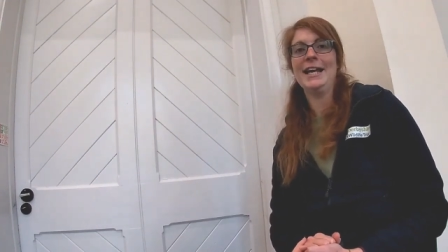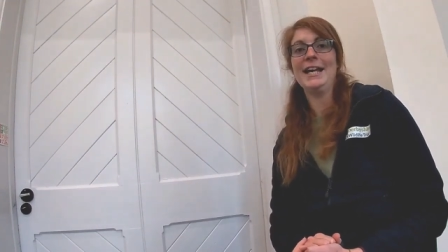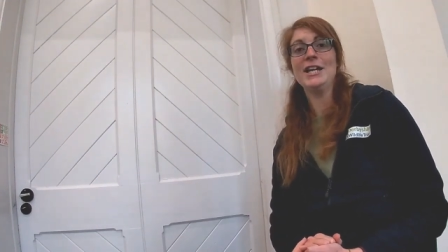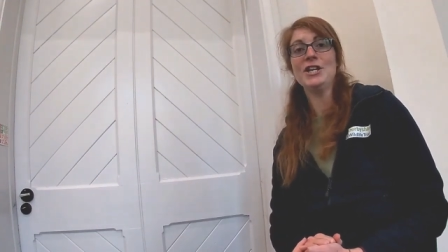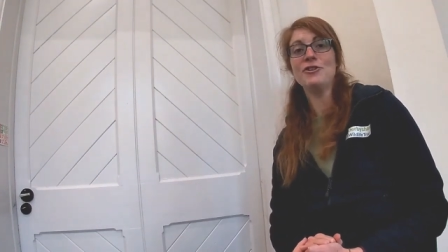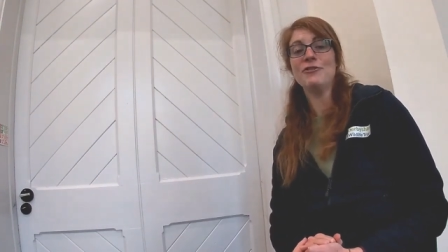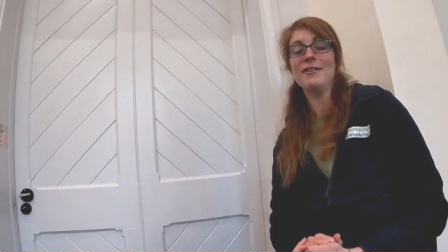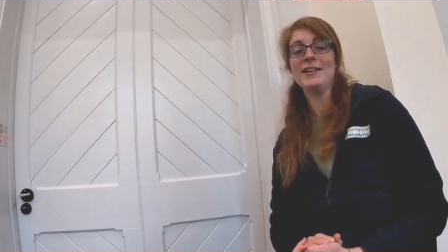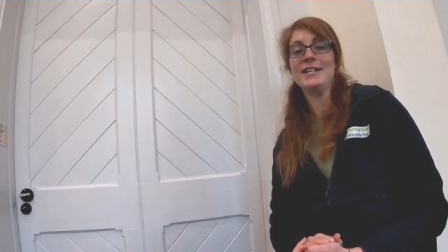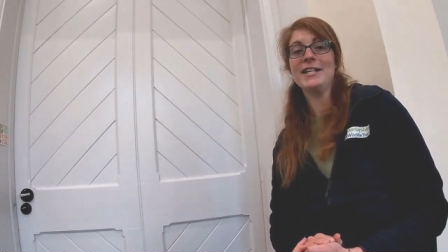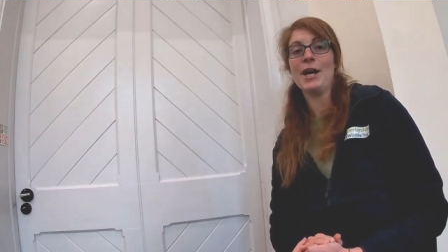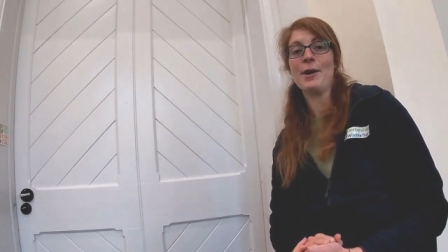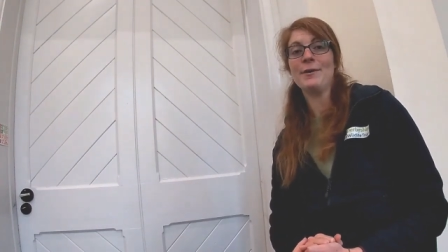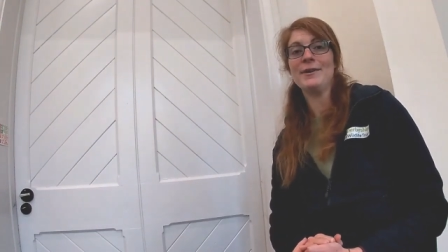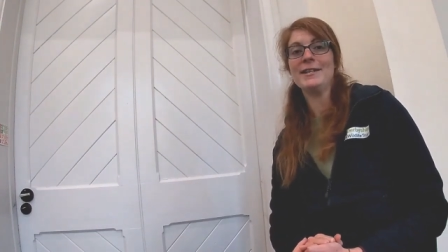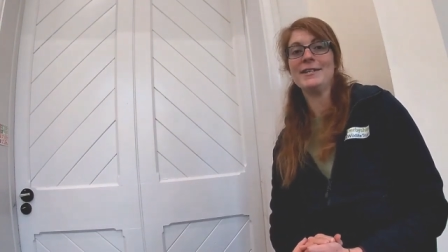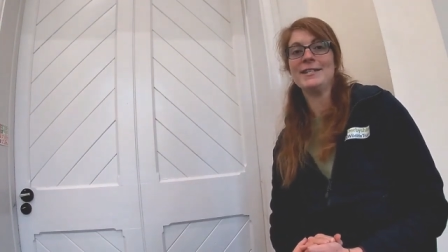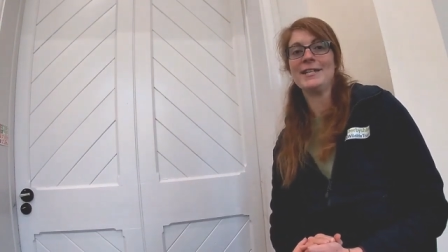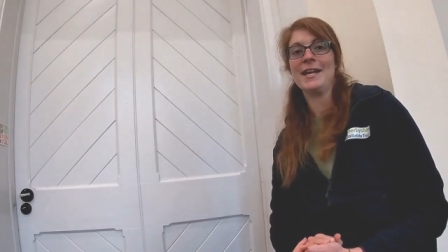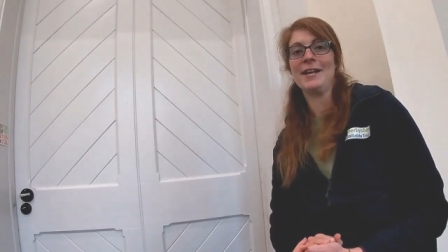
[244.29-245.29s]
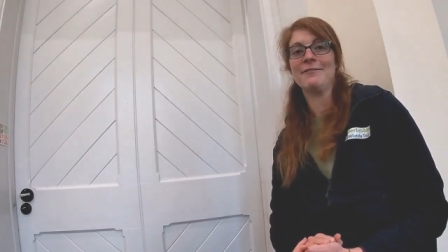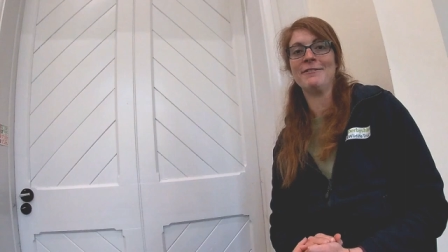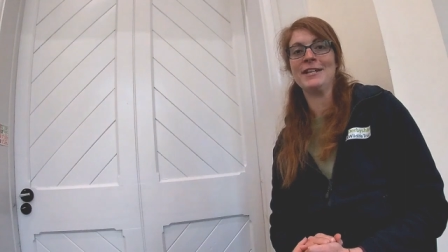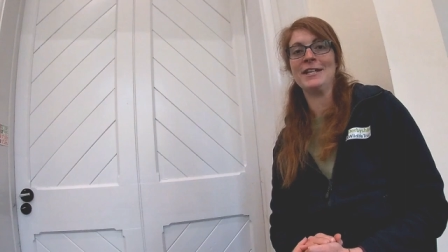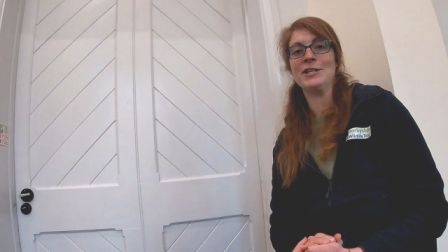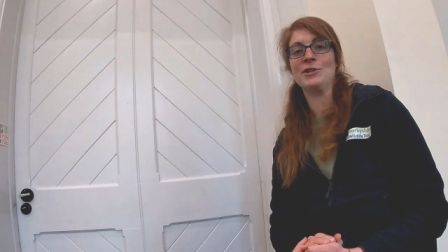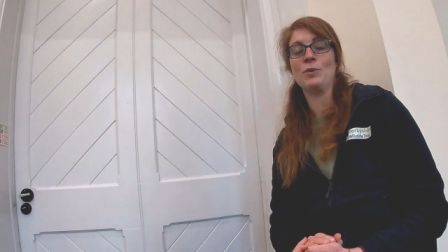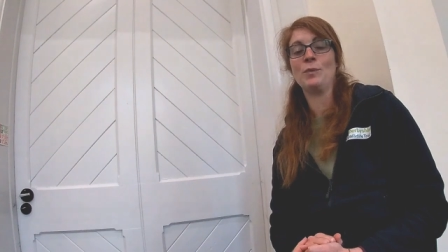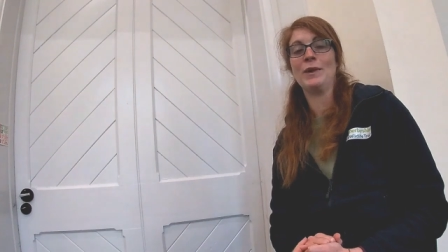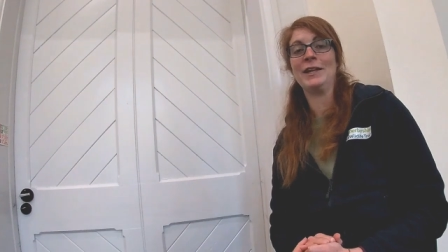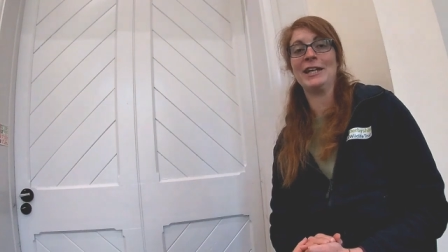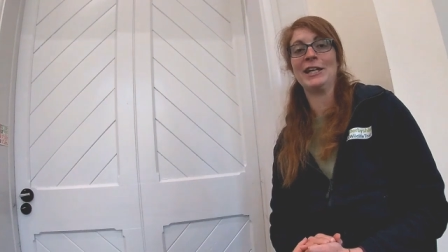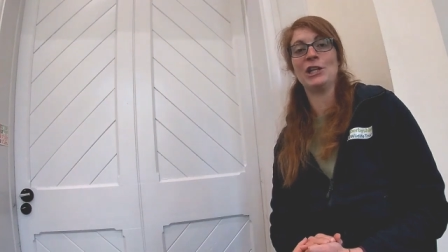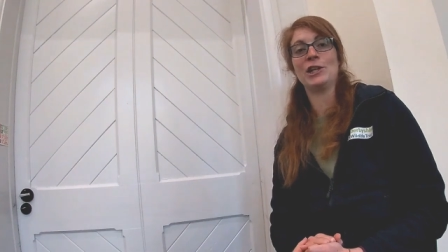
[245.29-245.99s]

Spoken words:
Each video in the series will